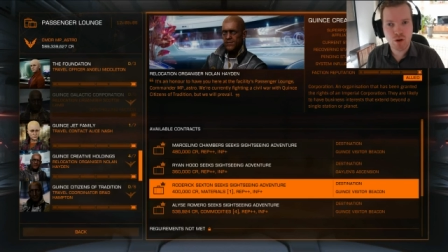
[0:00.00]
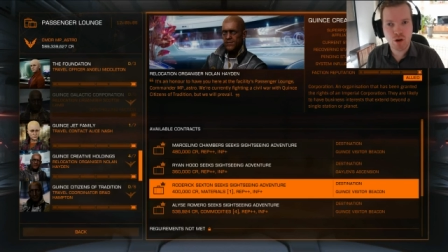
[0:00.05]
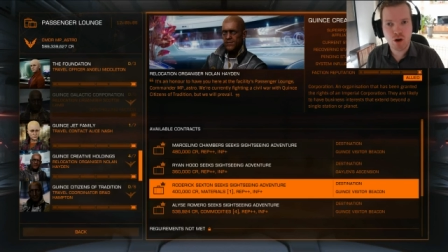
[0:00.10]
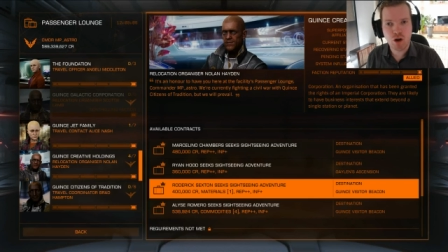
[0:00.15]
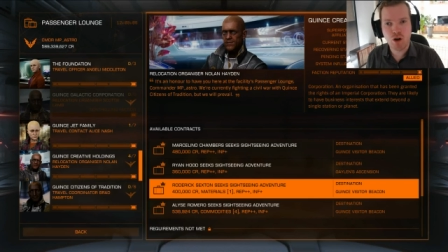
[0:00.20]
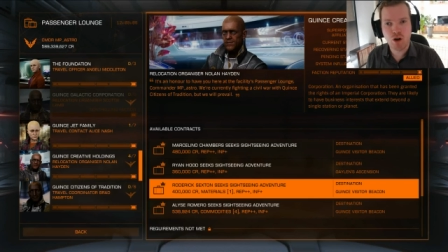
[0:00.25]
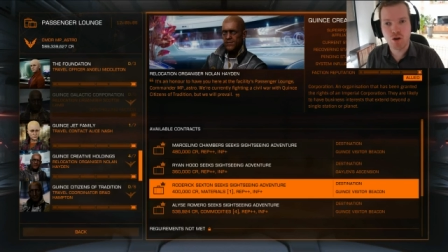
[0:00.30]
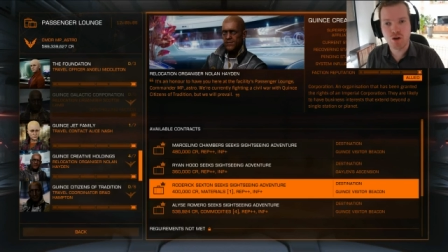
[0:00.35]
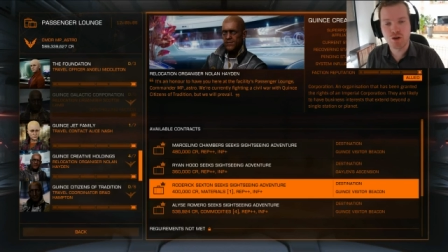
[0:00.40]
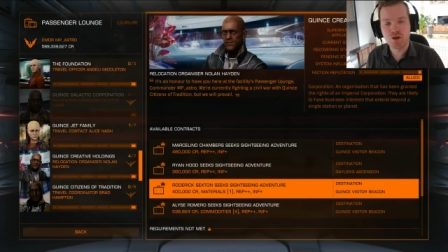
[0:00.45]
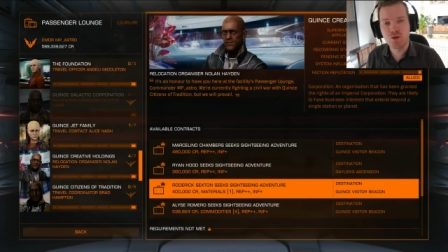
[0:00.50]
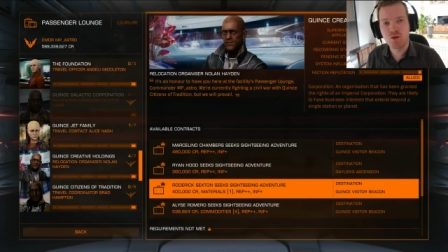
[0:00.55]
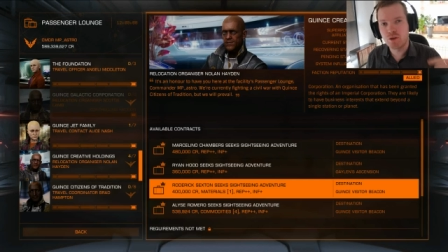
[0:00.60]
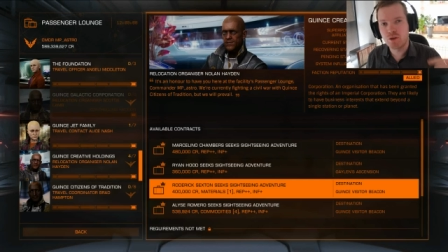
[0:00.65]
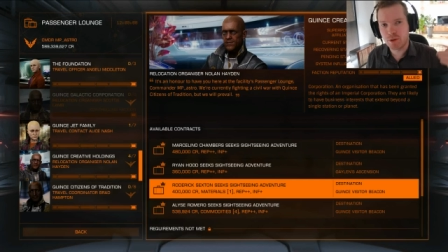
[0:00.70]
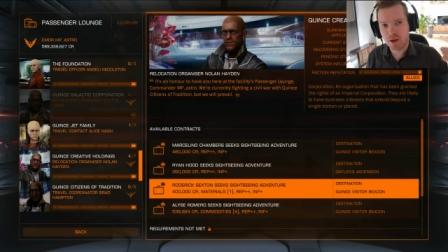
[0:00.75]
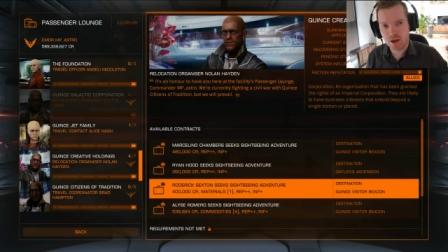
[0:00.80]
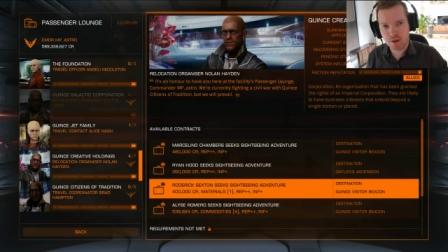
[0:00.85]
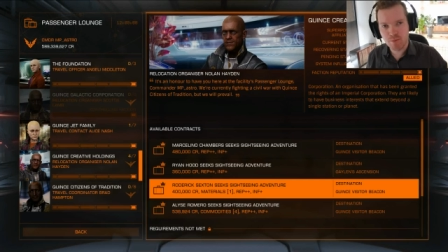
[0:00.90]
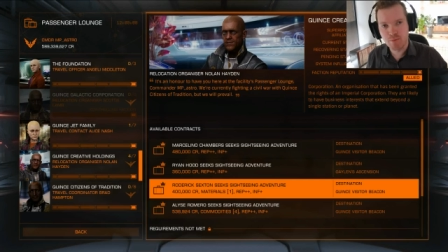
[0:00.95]
Or should I
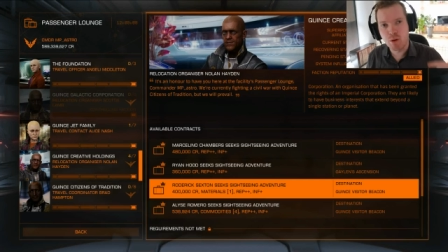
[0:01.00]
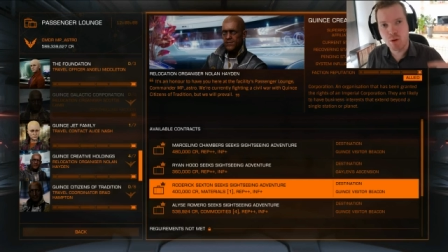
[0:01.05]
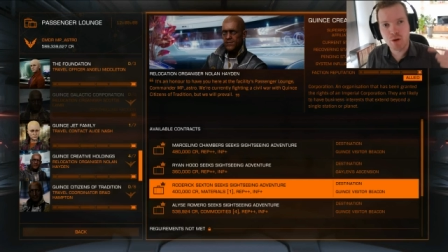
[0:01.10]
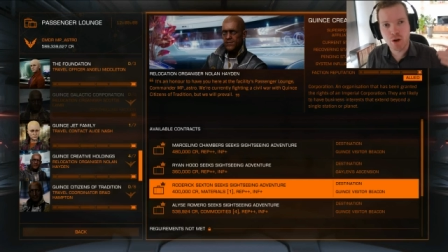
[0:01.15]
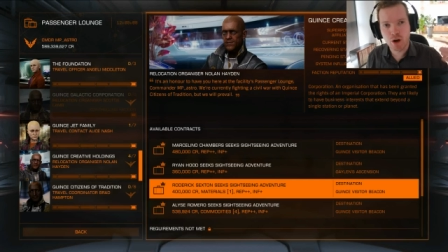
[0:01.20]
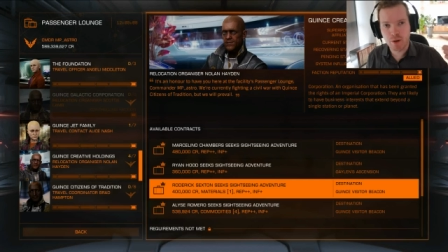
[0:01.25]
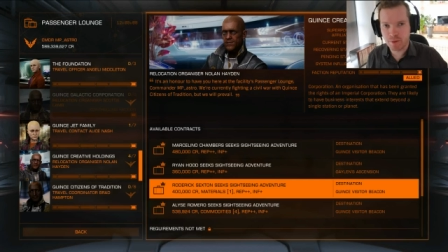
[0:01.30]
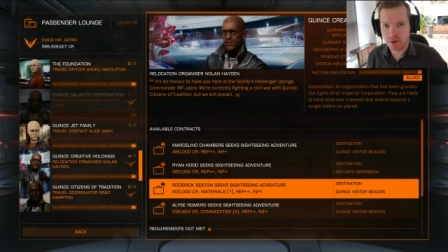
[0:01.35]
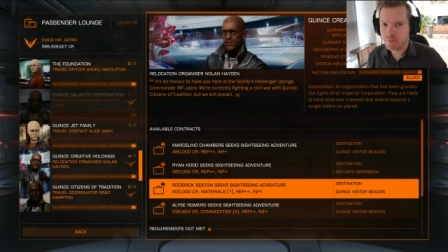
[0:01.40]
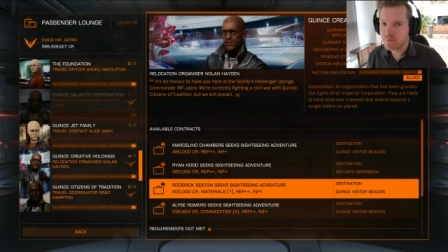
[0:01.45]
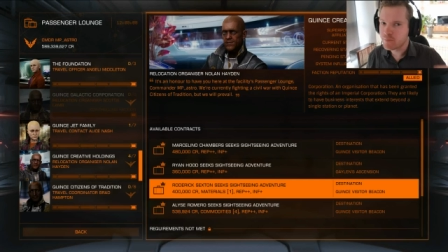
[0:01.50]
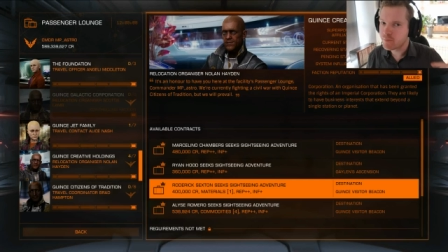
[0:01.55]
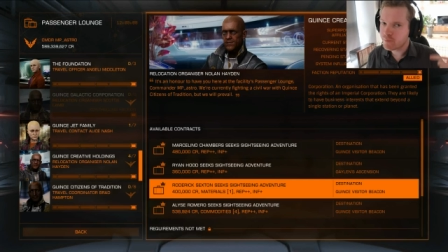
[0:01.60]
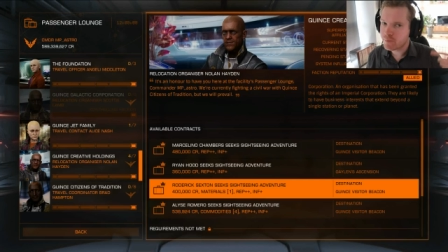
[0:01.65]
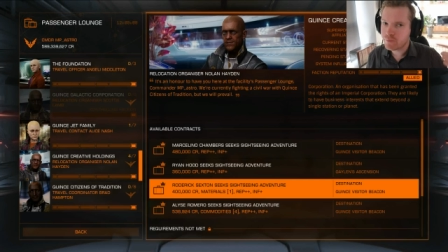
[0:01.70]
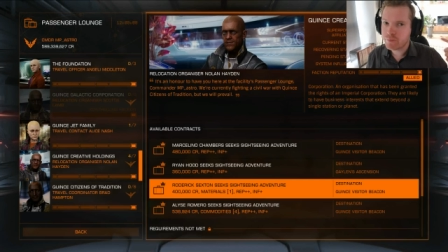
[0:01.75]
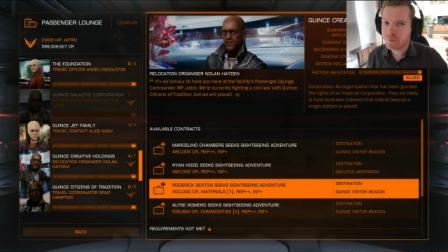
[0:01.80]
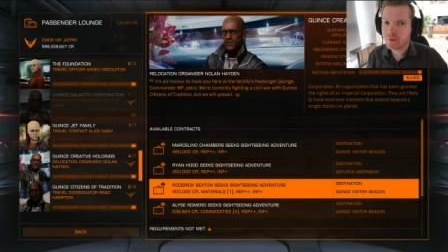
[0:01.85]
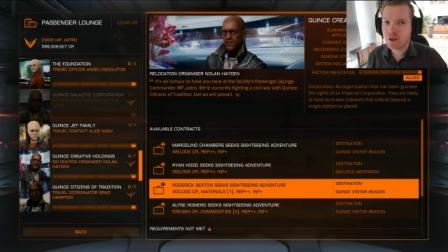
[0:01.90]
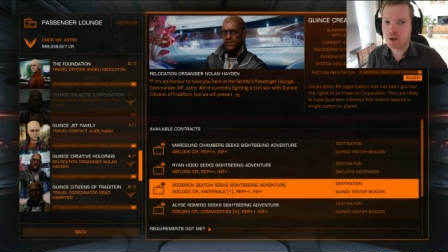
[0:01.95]
begin board hopping
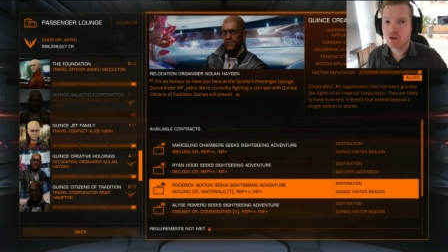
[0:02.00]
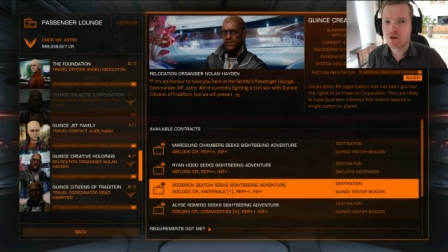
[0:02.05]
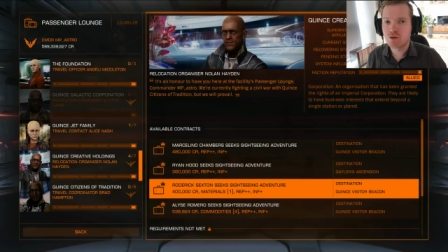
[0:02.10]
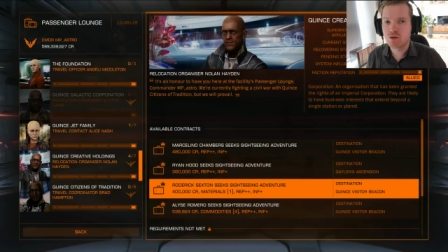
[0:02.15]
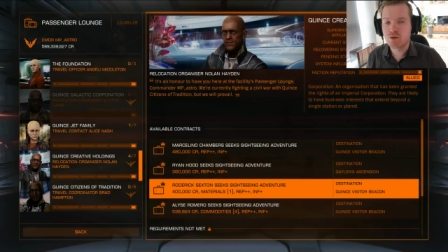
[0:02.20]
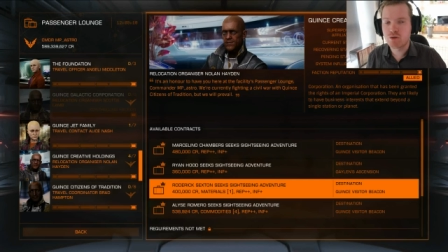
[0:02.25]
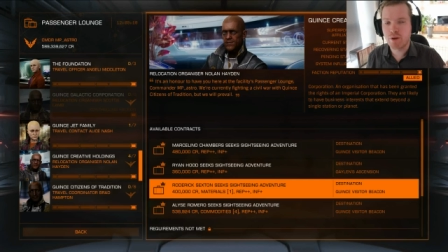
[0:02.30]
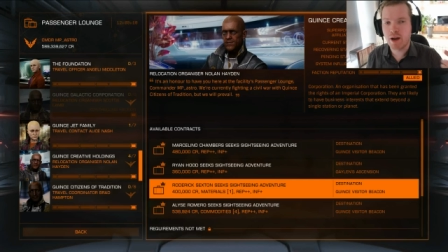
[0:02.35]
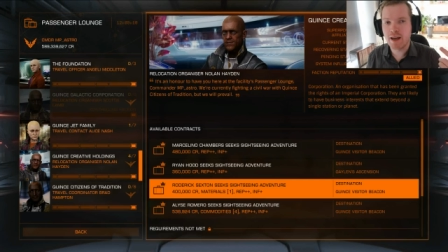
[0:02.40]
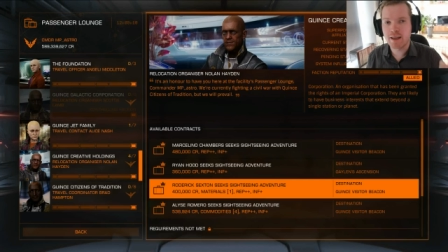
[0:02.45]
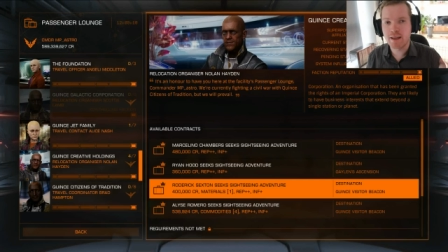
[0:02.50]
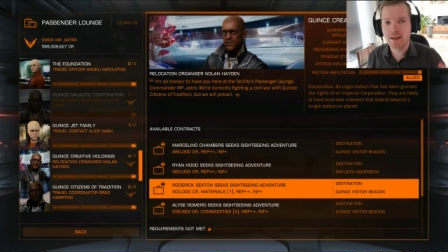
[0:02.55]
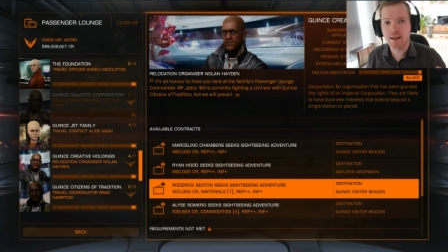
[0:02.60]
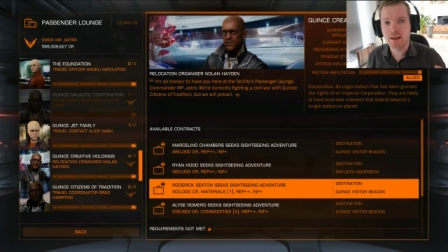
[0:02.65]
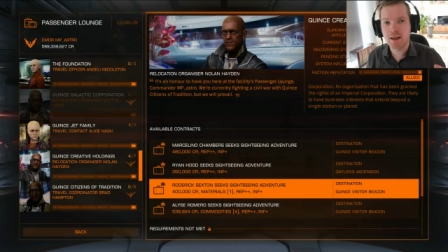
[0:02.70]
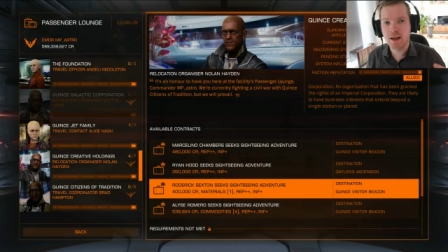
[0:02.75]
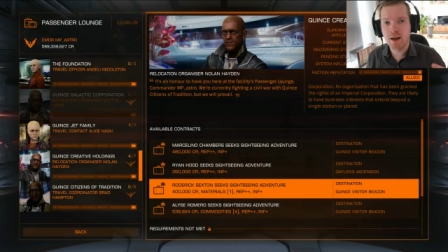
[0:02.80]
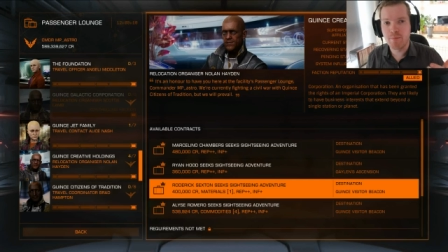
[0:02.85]
to try and get